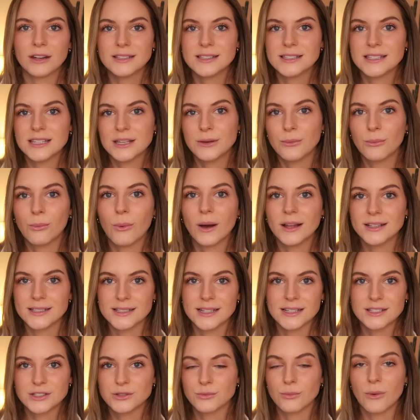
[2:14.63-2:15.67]
to see what
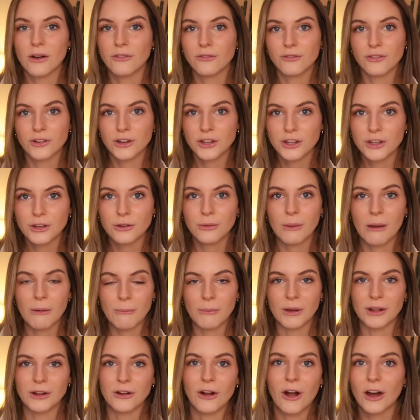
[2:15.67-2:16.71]
does well for you and
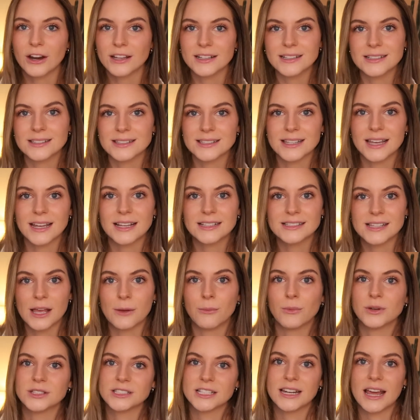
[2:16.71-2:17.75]
what your audience likes and
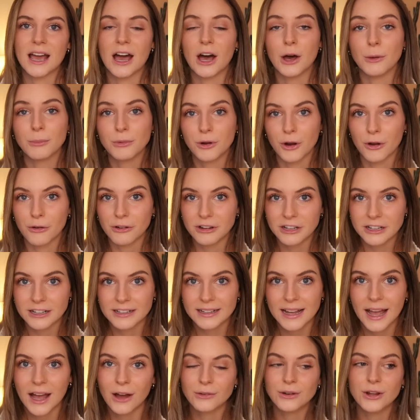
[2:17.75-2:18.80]
what's going to help grow your
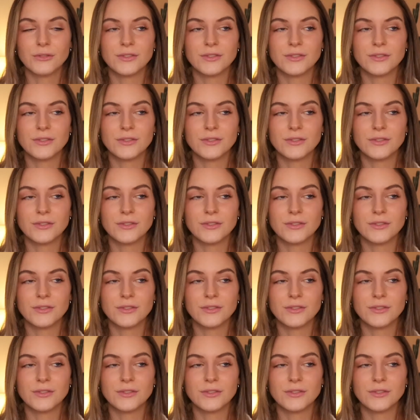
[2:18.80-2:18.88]
account.